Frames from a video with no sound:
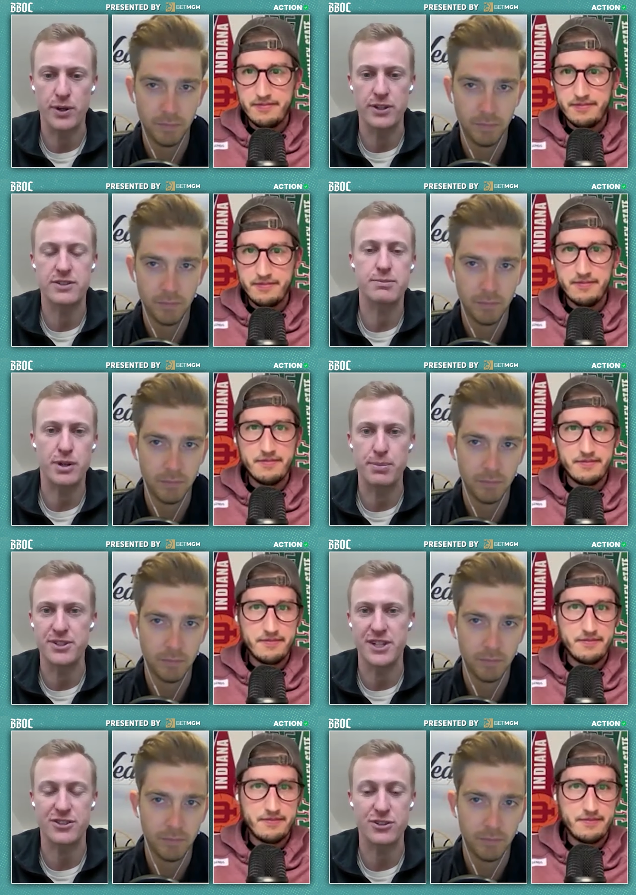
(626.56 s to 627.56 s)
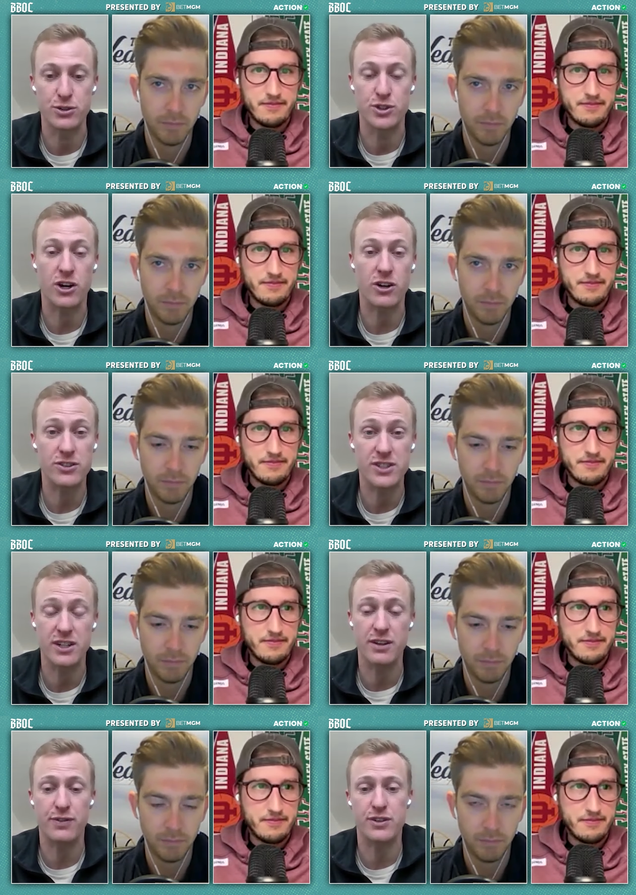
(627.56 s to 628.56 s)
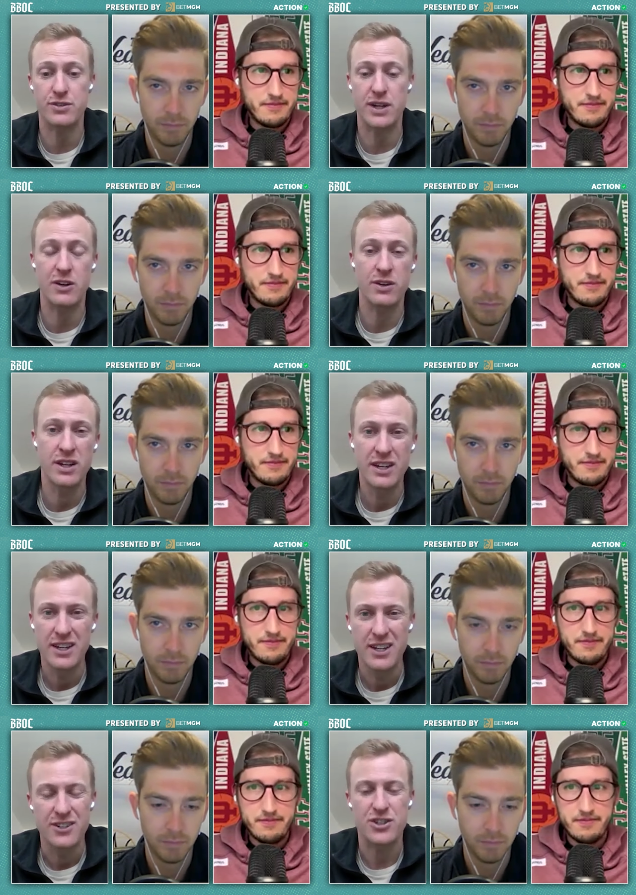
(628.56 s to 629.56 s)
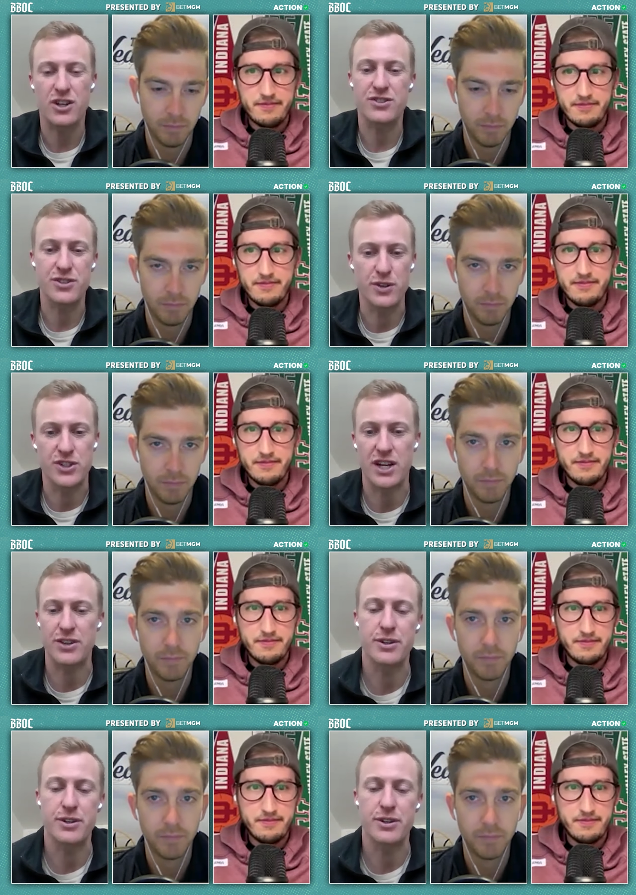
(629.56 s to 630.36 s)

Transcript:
Speaker 1: points per possession to Charleston in the first round. Charleston only shot